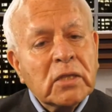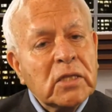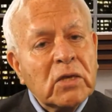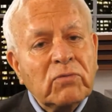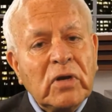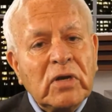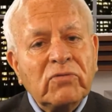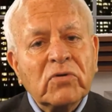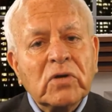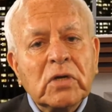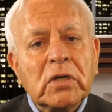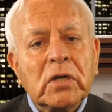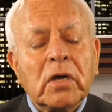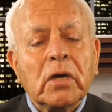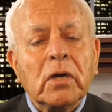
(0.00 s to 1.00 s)
they will
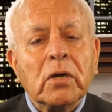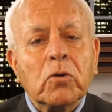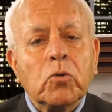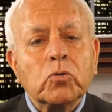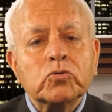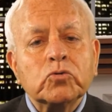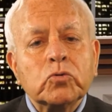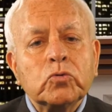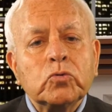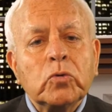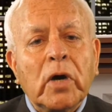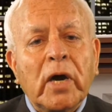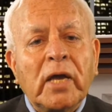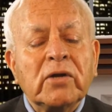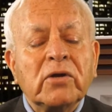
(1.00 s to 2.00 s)
even go
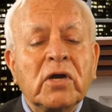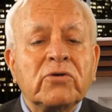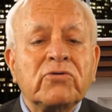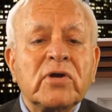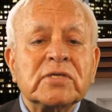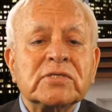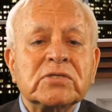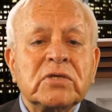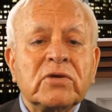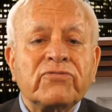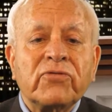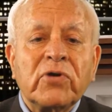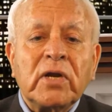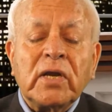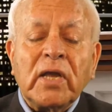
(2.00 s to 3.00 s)
to and address
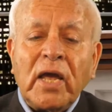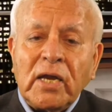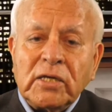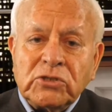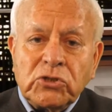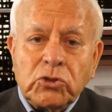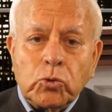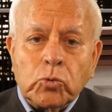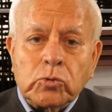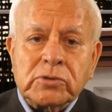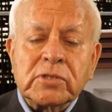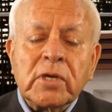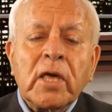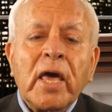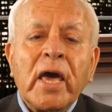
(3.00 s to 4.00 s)
different NGOs